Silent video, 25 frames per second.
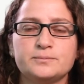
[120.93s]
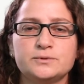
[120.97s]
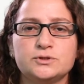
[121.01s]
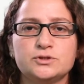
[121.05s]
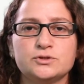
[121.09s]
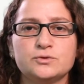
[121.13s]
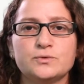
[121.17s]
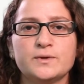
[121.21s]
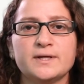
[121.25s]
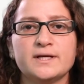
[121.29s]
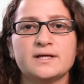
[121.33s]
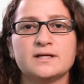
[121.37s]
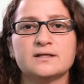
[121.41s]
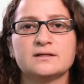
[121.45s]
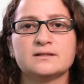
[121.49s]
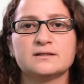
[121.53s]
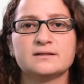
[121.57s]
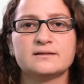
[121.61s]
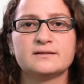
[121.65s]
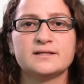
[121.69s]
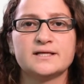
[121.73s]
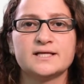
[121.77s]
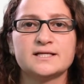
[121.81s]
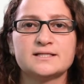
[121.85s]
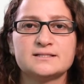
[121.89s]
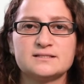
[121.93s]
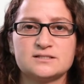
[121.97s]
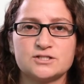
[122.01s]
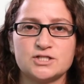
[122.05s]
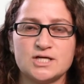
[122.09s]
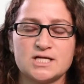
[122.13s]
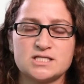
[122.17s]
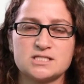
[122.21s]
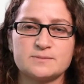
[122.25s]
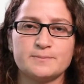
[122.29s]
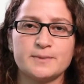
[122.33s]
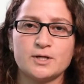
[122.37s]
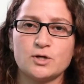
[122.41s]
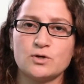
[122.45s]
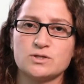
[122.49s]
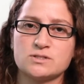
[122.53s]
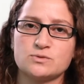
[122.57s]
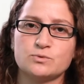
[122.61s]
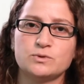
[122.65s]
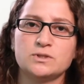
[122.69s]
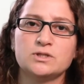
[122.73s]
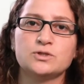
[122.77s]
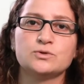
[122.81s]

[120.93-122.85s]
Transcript: doing things just because we